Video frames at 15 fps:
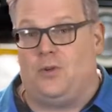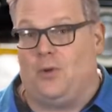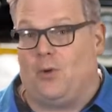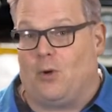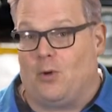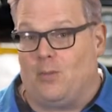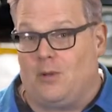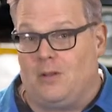
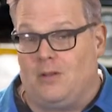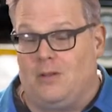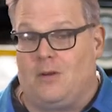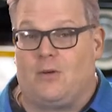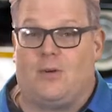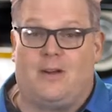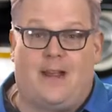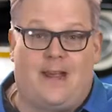normal
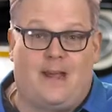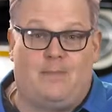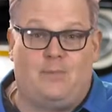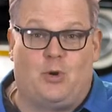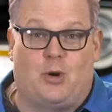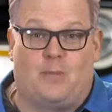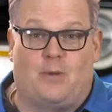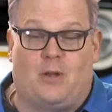or
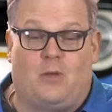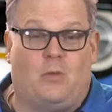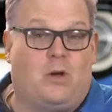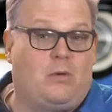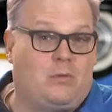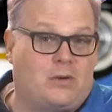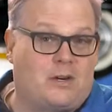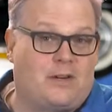abnormal?
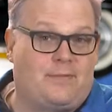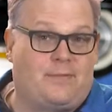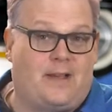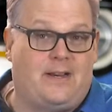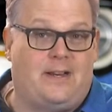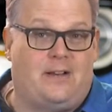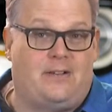Well, we're gonna find